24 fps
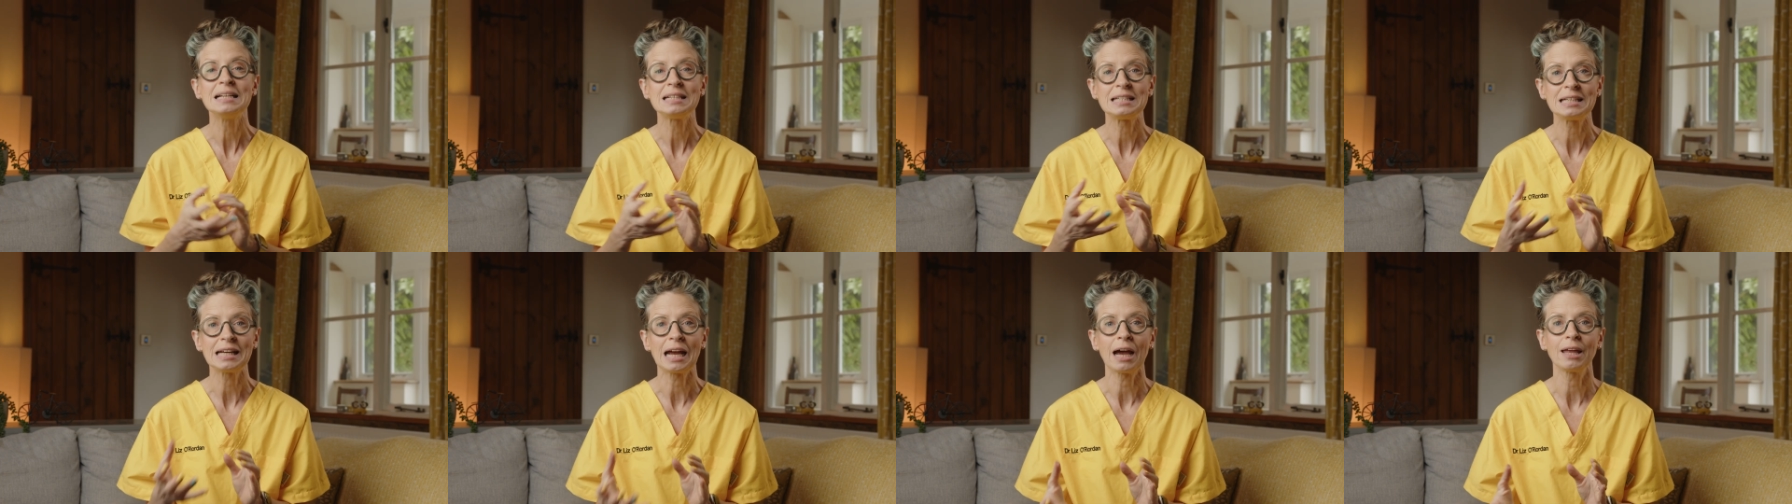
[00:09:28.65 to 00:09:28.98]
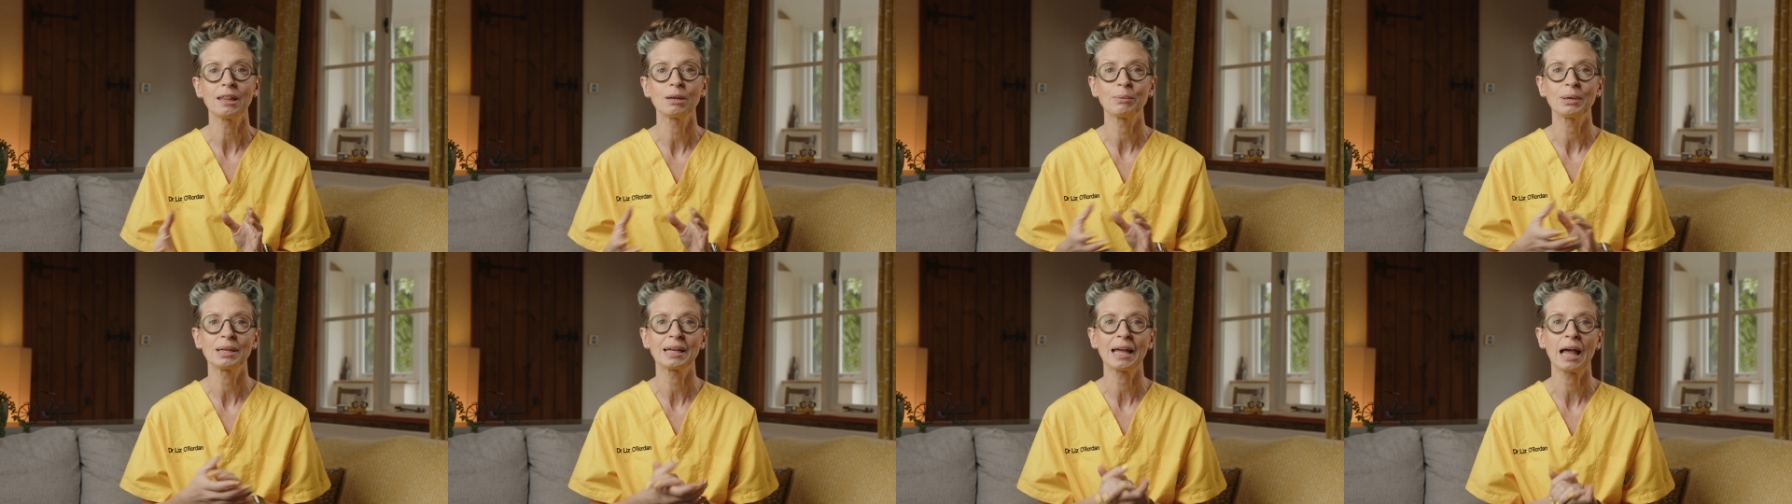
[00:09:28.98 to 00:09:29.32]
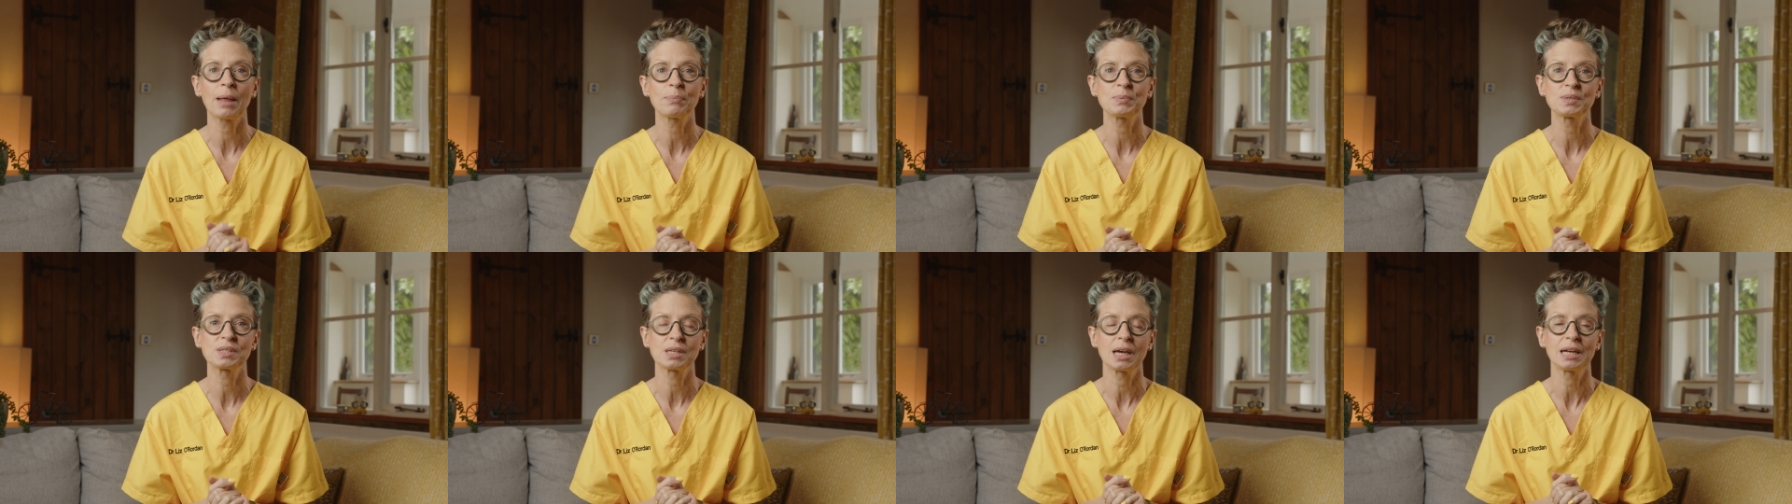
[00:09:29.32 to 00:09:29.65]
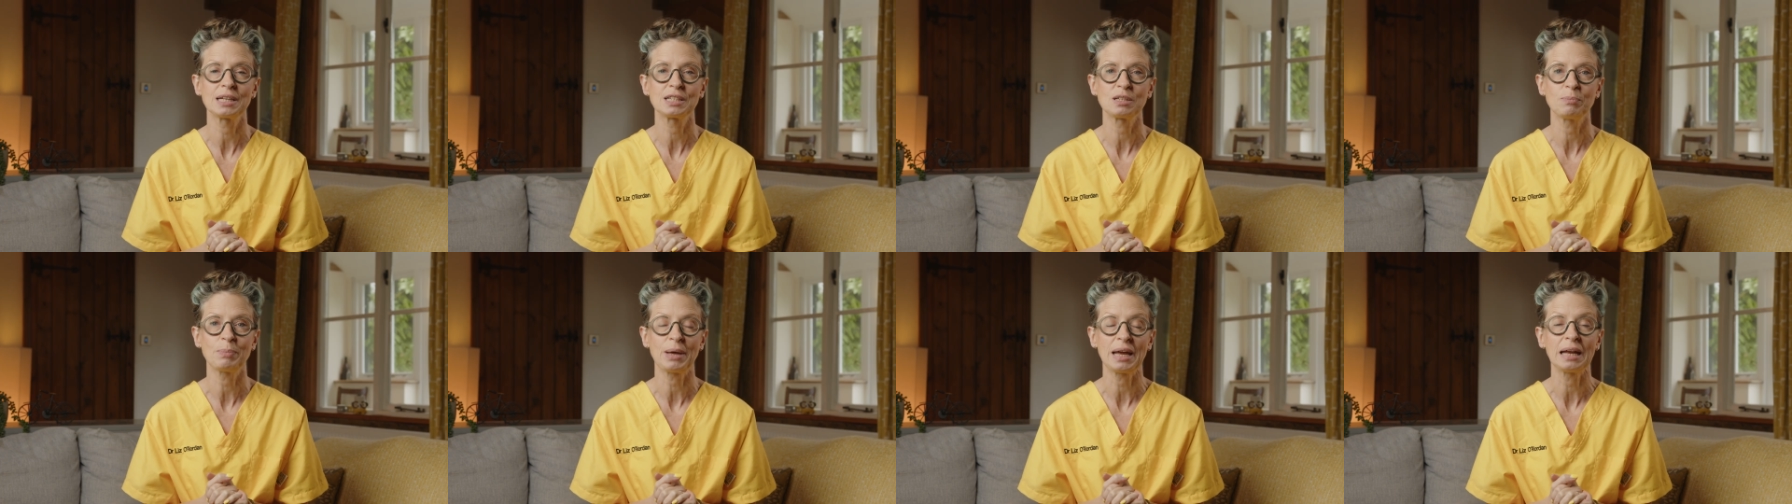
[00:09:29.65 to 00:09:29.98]
together with
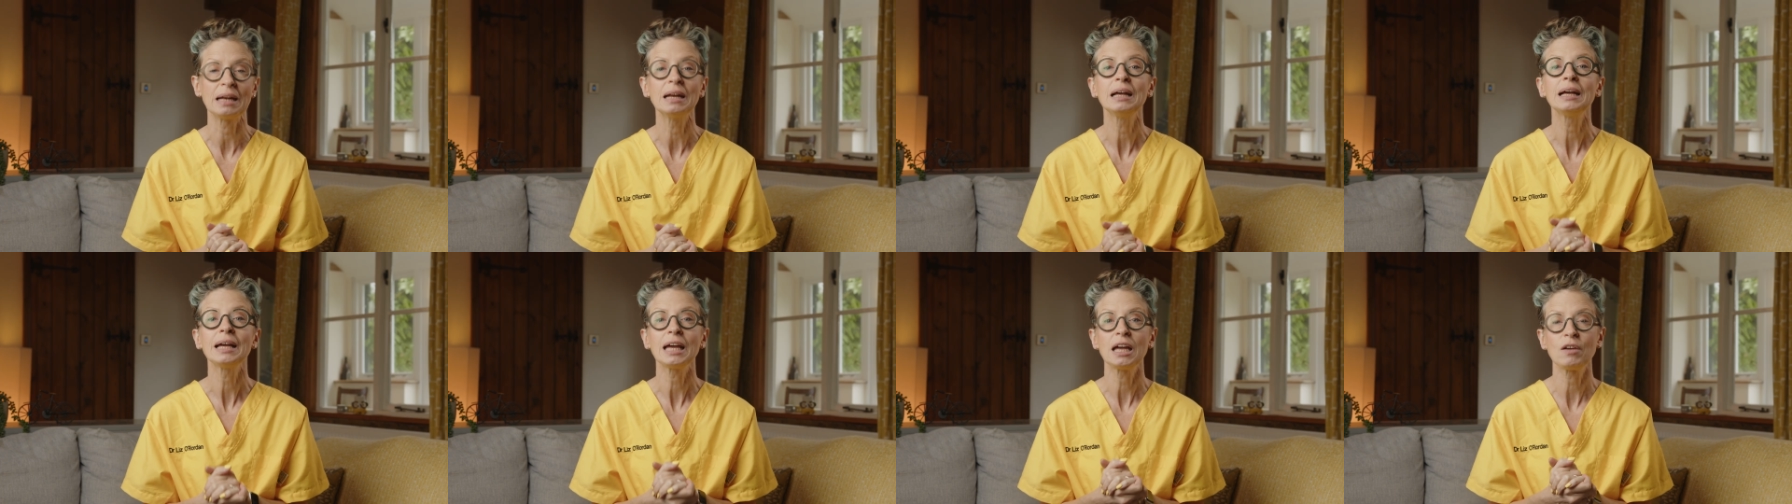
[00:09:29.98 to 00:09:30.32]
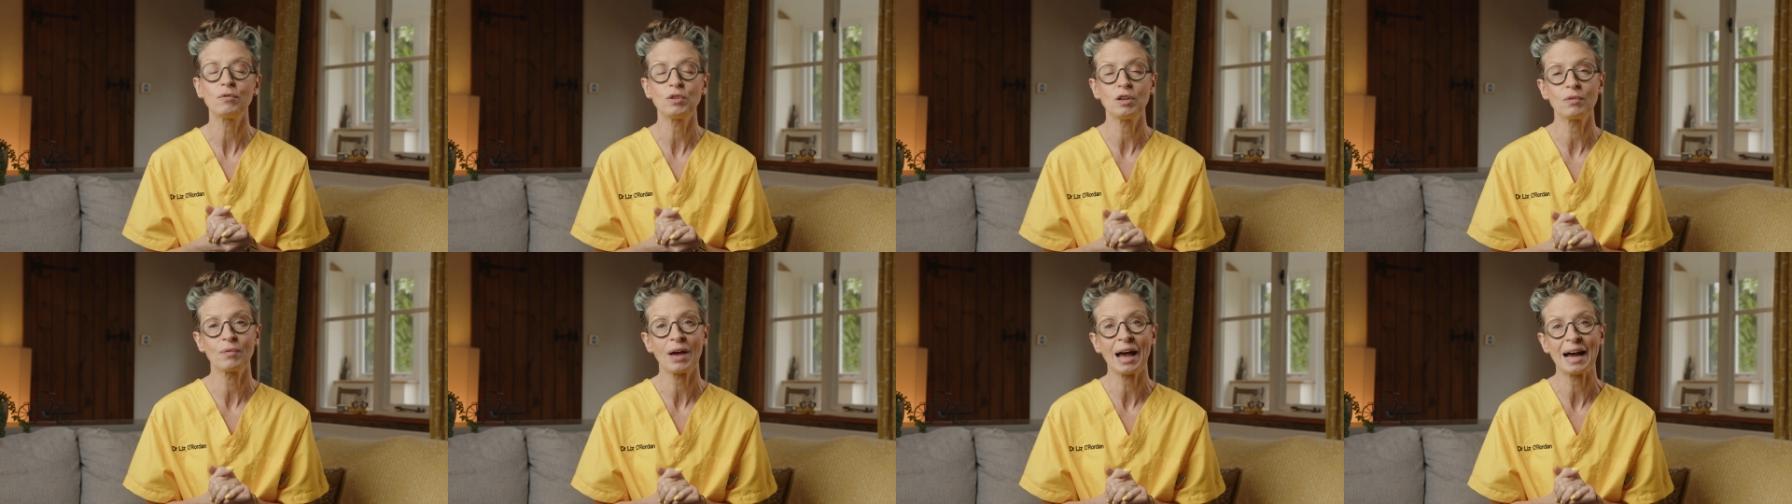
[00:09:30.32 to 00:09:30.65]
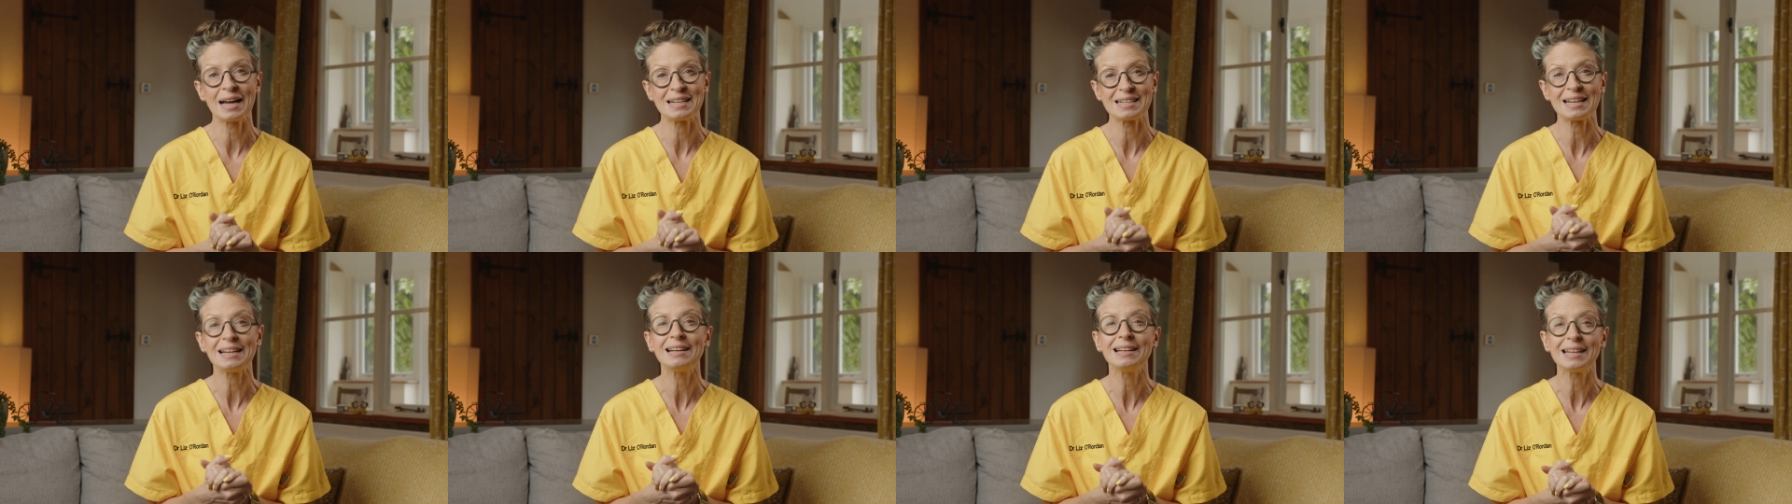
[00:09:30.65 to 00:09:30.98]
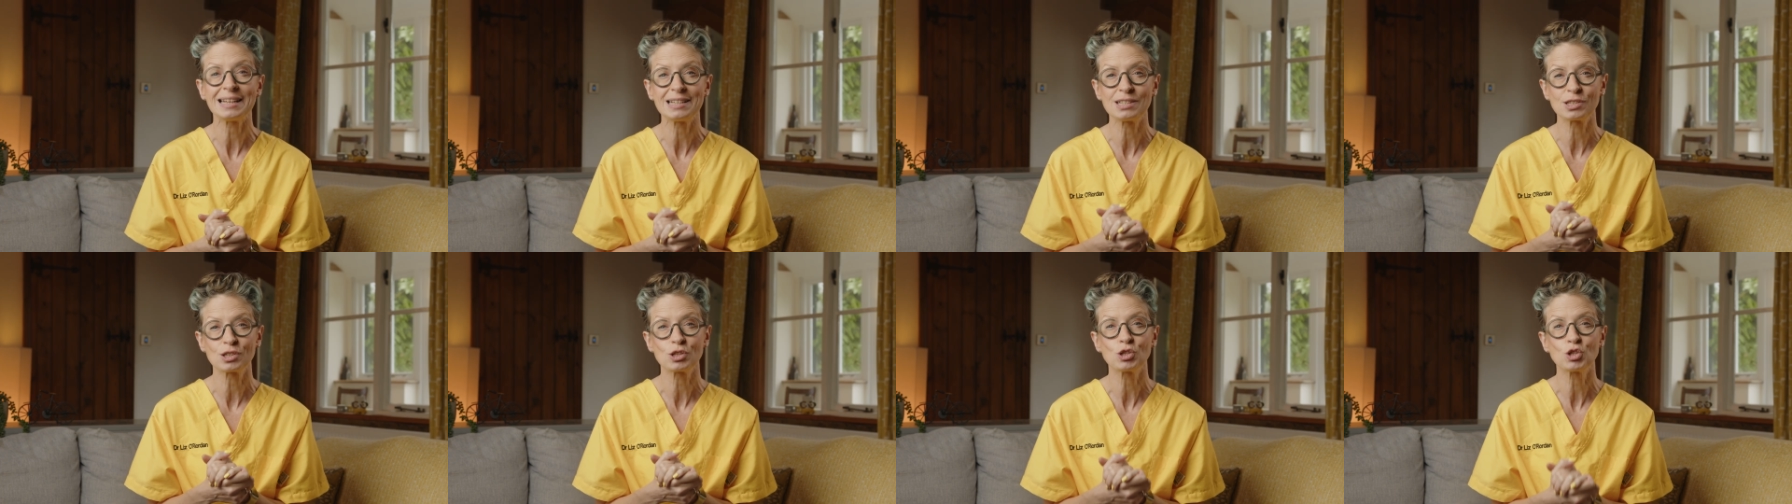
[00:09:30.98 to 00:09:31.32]
capecitabine if you've had at
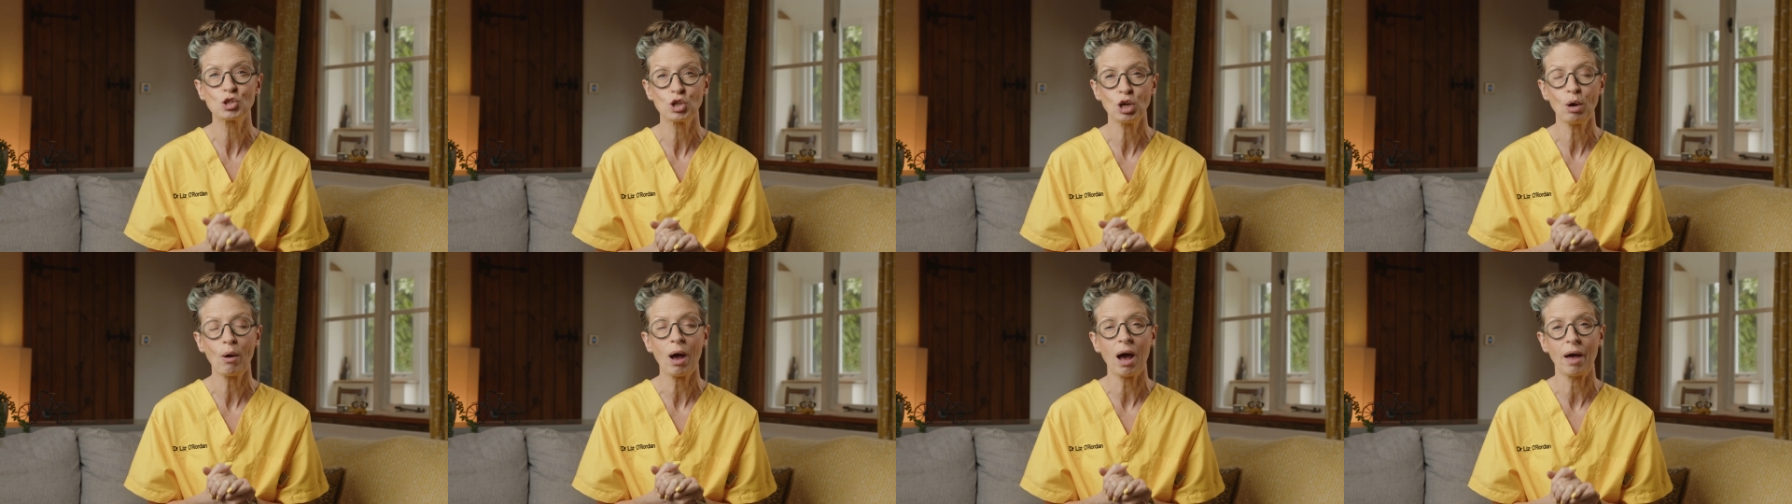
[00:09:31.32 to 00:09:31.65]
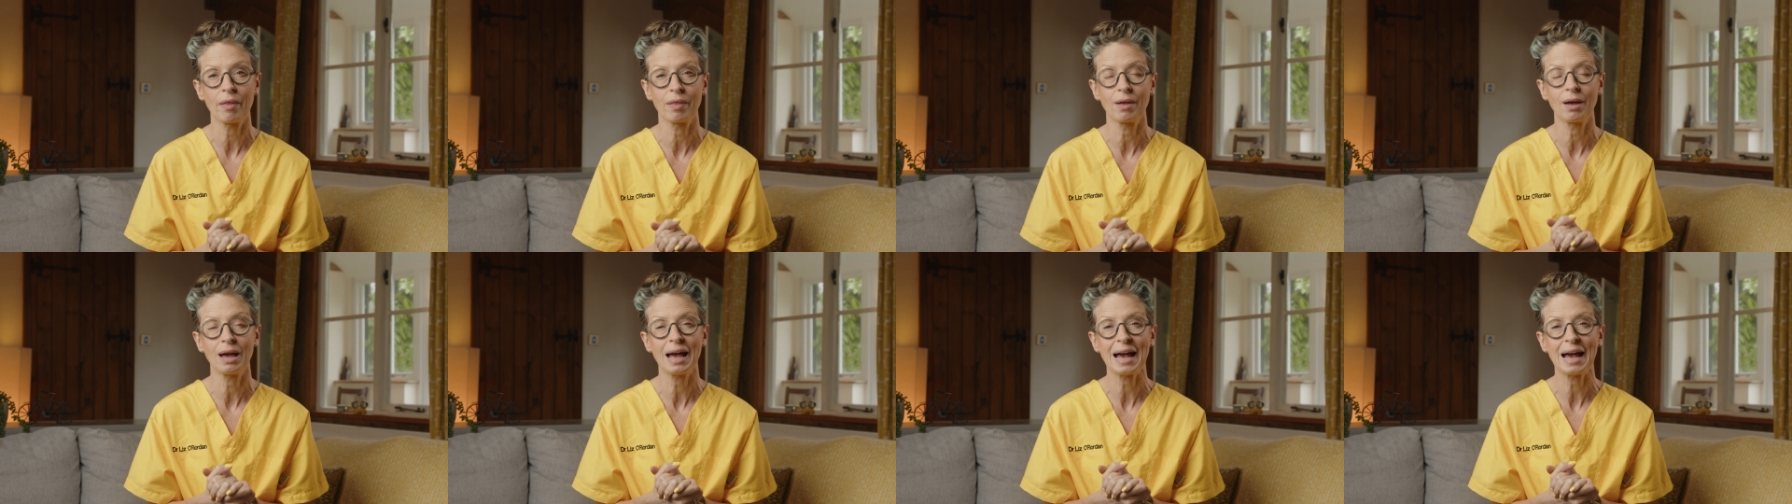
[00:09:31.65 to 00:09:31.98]
least 2 other